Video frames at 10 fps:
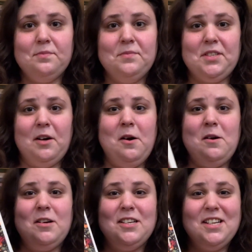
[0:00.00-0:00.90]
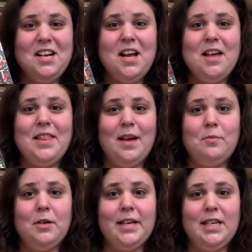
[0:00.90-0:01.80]
So that
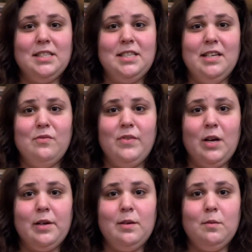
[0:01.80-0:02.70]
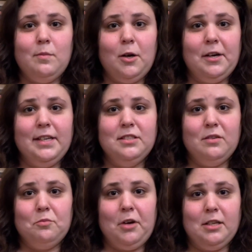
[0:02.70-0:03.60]
book is The Fairy Bargains
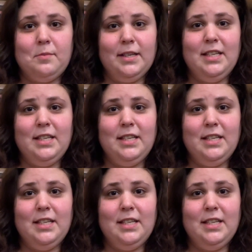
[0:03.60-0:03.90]
of Prospect